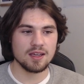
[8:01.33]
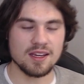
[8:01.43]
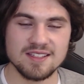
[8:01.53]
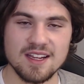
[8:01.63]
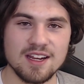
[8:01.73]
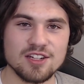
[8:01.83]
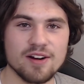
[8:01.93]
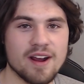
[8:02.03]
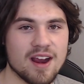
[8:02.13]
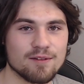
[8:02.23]
he said he
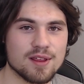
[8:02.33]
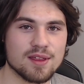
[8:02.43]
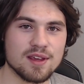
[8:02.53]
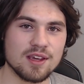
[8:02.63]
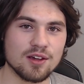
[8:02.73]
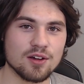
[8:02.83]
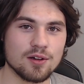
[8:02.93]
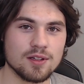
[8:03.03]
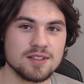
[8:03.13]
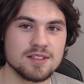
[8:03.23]
tried everything he
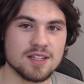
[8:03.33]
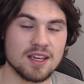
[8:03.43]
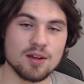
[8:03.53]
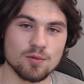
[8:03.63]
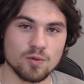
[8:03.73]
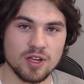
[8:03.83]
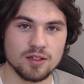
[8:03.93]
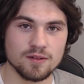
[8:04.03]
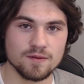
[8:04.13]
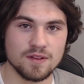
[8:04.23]
could to get rid
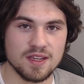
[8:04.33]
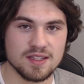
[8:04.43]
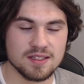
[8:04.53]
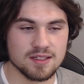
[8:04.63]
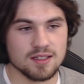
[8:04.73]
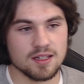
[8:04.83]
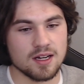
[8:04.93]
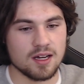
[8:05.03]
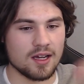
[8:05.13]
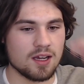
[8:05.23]
of this
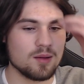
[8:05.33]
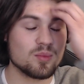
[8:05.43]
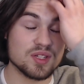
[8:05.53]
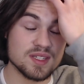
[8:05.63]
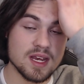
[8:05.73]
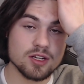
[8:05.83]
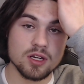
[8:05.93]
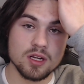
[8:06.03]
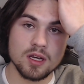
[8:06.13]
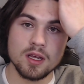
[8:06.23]

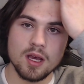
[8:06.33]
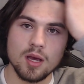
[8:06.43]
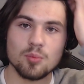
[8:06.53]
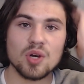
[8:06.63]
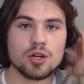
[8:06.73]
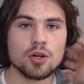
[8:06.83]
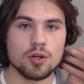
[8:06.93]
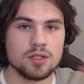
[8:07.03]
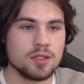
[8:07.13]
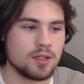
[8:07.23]
possession but
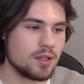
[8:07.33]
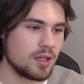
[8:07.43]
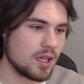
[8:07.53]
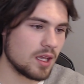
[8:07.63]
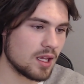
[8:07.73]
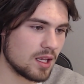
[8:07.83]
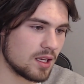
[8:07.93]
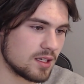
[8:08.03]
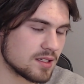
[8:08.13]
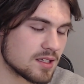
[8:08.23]
couldn't,
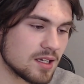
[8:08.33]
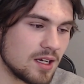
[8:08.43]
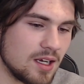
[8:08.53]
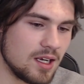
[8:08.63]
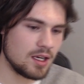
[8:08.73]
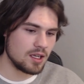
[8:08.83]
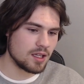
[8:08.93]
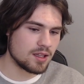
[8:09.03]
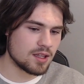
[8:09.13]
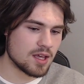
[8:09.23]
and
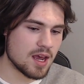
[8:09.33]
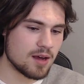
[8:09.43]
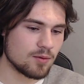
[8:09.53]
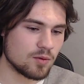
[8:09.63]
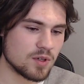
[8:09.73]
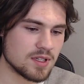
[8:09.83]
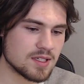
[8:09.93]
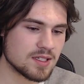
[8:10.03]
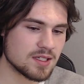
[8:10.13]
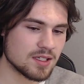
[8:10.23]
that
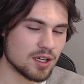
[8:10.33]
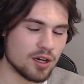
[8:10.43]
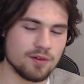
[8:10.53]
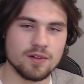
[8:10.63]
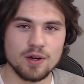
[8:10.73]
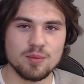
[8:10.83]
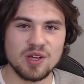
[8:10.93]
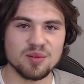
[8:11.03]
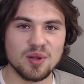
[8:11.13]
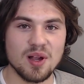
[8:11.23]
was a very
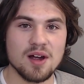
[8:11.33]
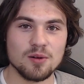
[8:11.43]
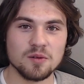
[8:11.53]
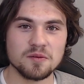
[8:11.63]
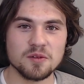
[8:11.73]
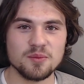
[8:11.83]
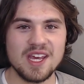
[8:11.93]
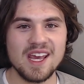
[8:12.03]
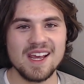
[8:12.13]
big plot hole for me.